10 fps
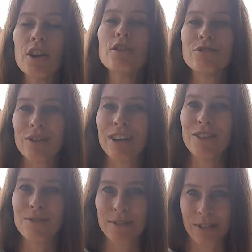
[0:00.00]
so that
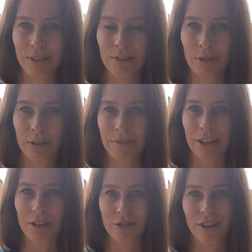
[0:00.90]
you receive a
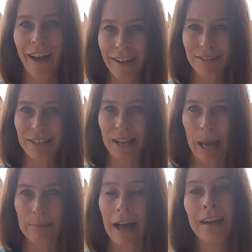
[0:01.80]
notification every
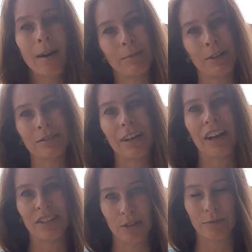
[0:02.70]
time I upload
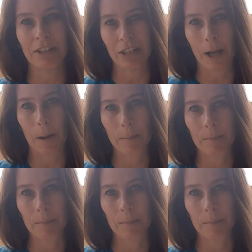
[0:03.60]
a new video.